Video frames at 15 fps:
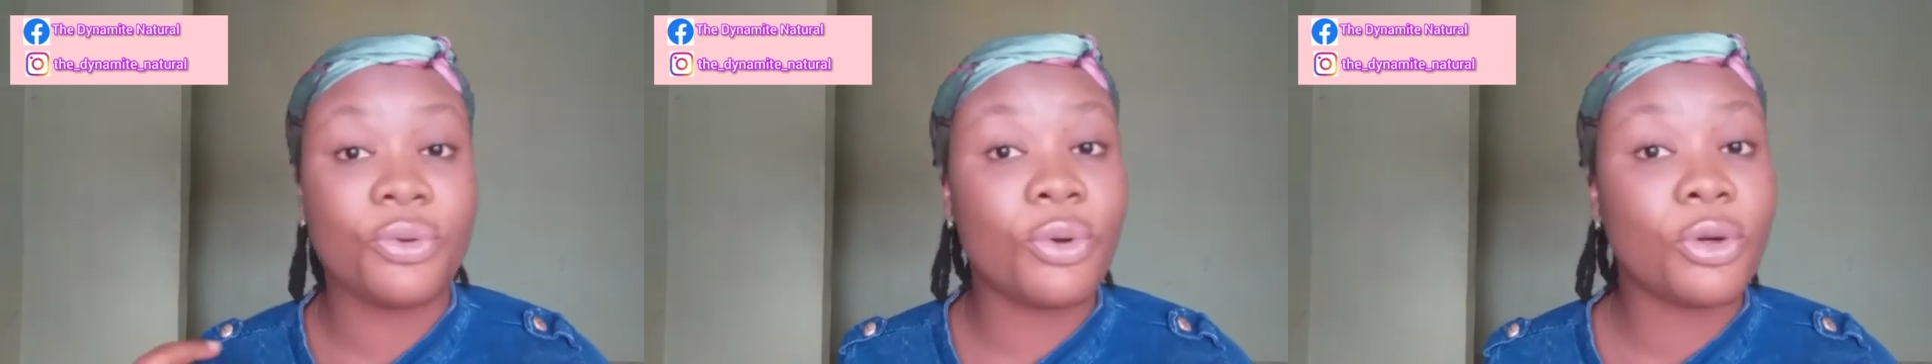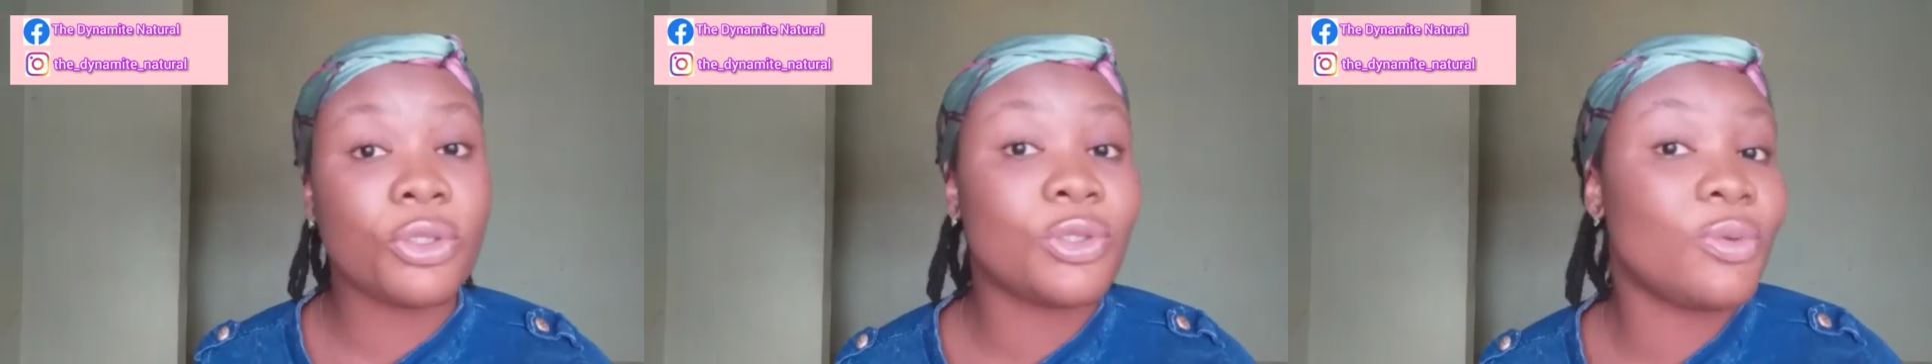
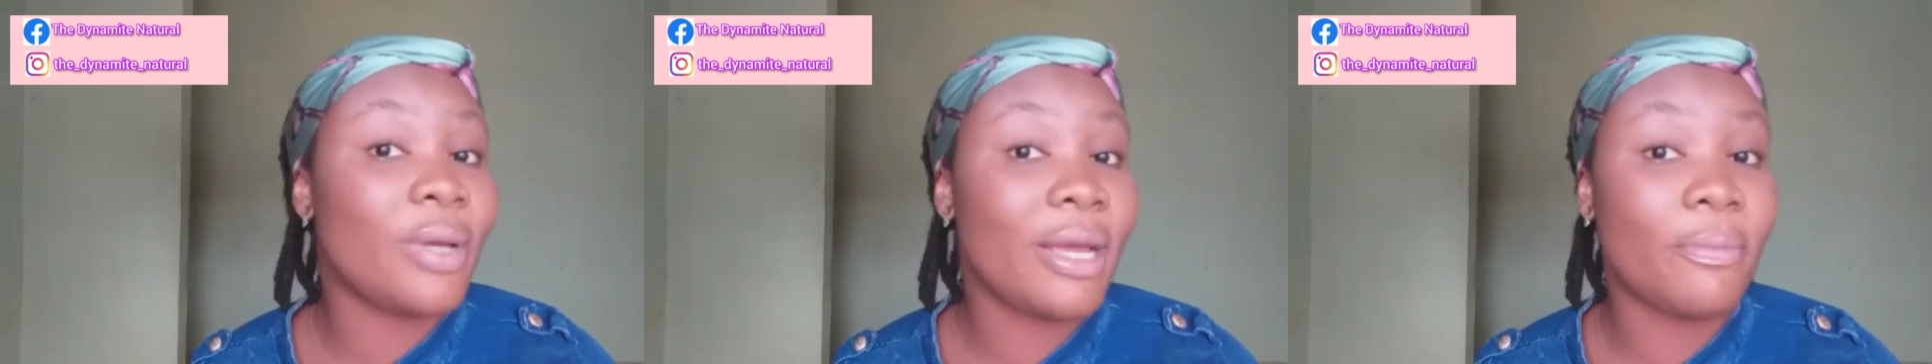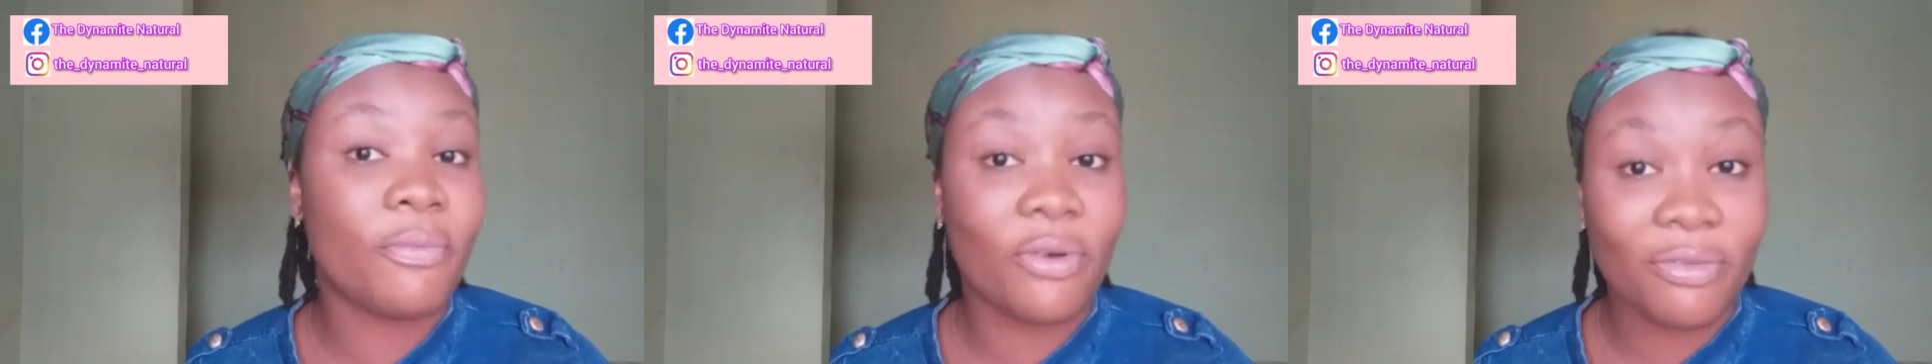go to
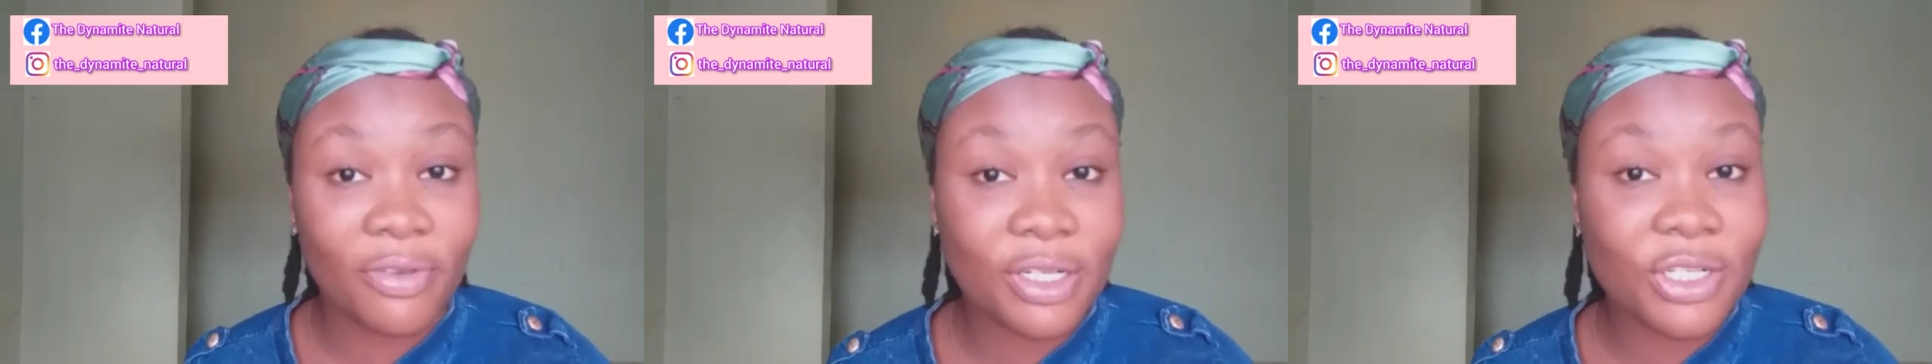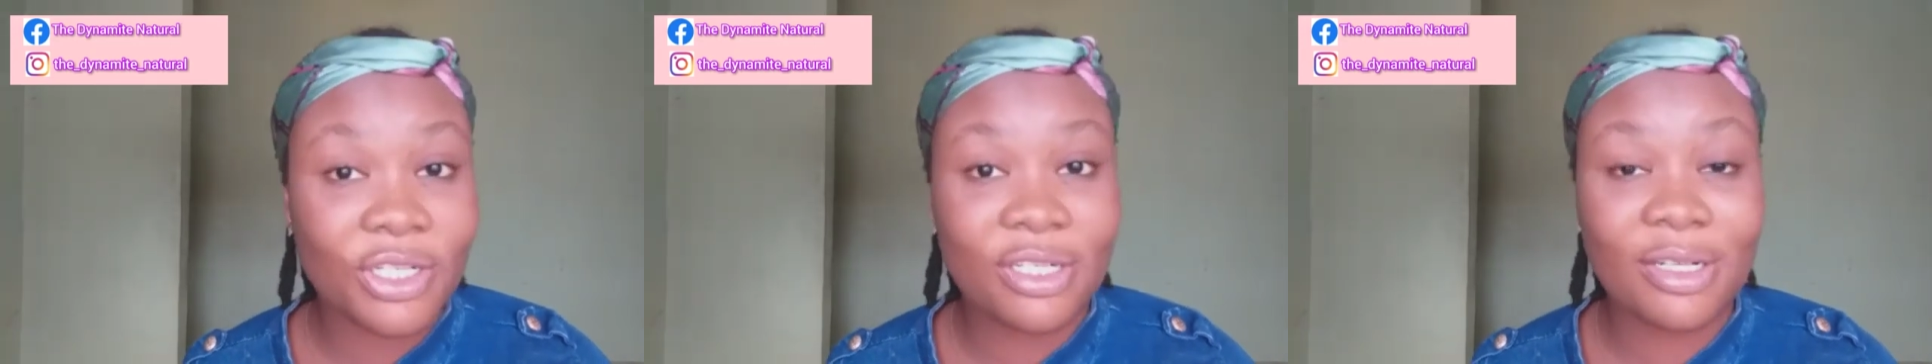a
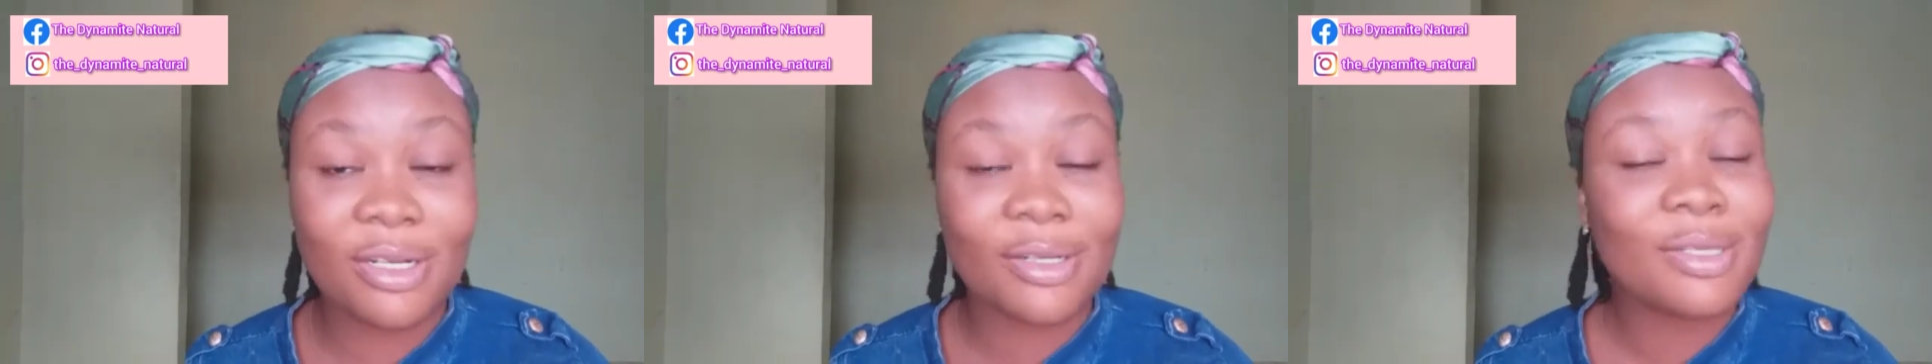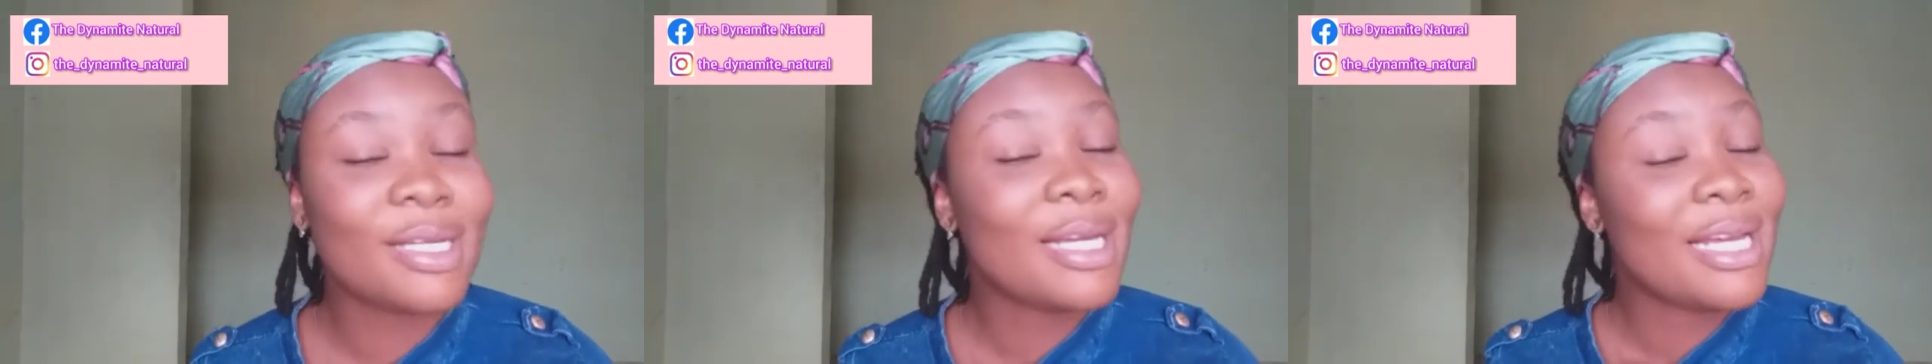
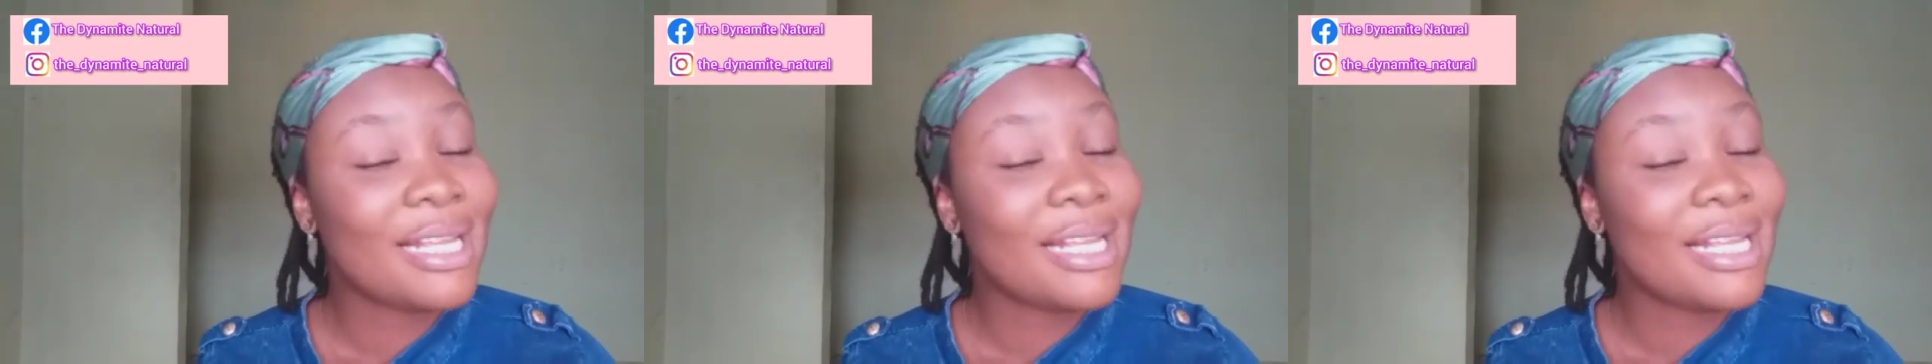professional